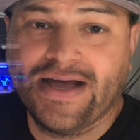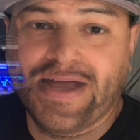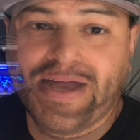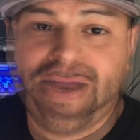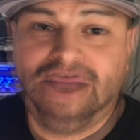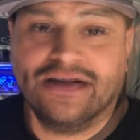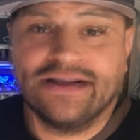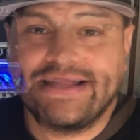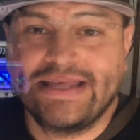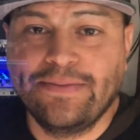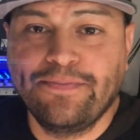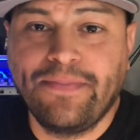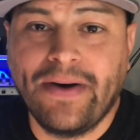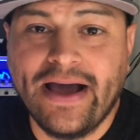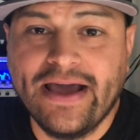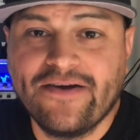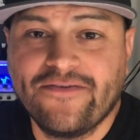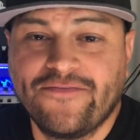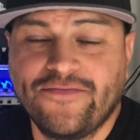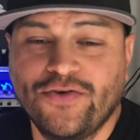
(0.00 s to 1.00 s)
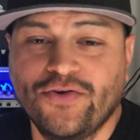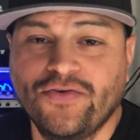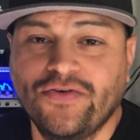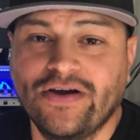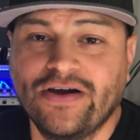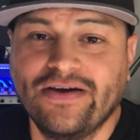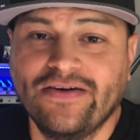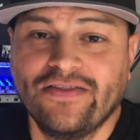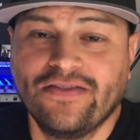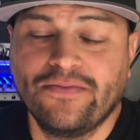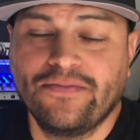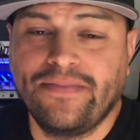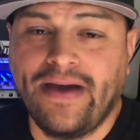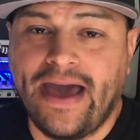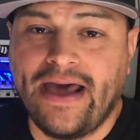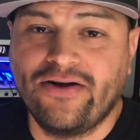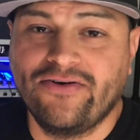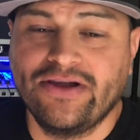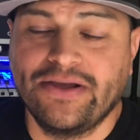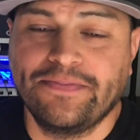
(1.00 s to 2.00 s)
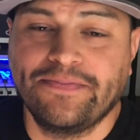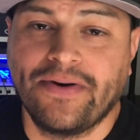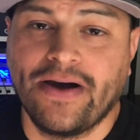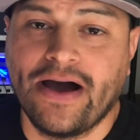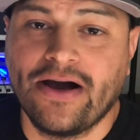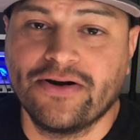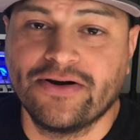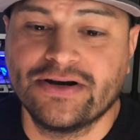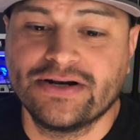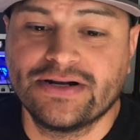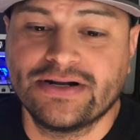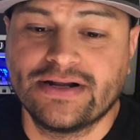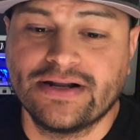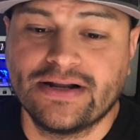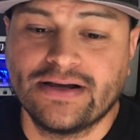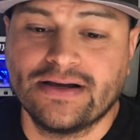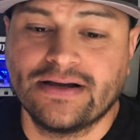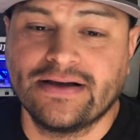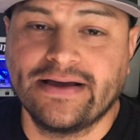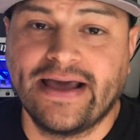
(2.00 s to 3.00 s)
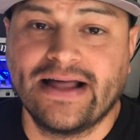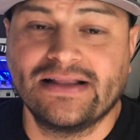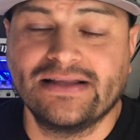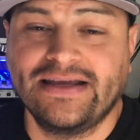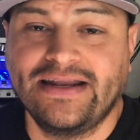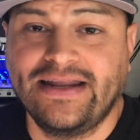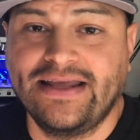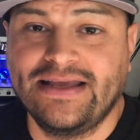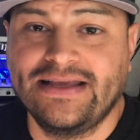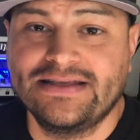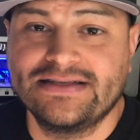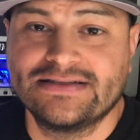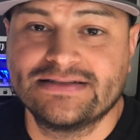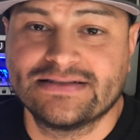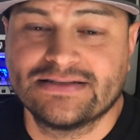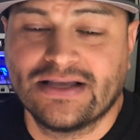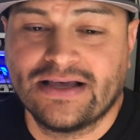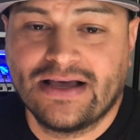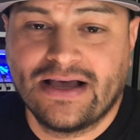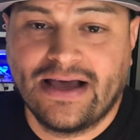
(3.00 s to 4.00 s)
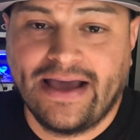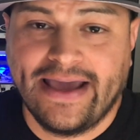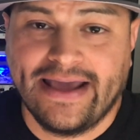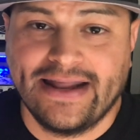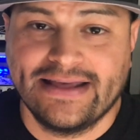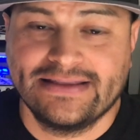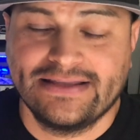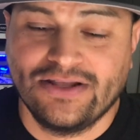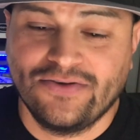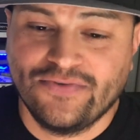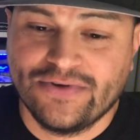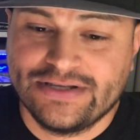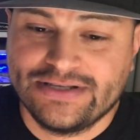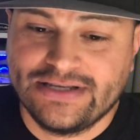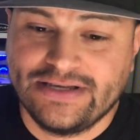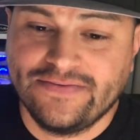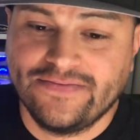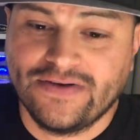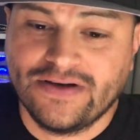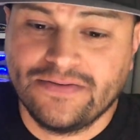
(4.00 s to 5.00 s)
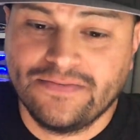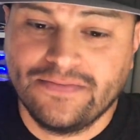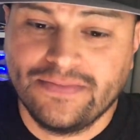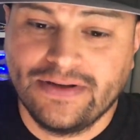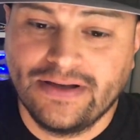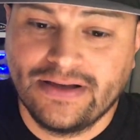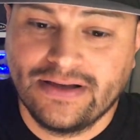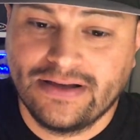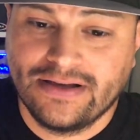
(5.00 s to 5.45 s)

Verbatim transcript: Uh, so I uh. did buy a few of the battery powered uh, LEDs and I did receive them.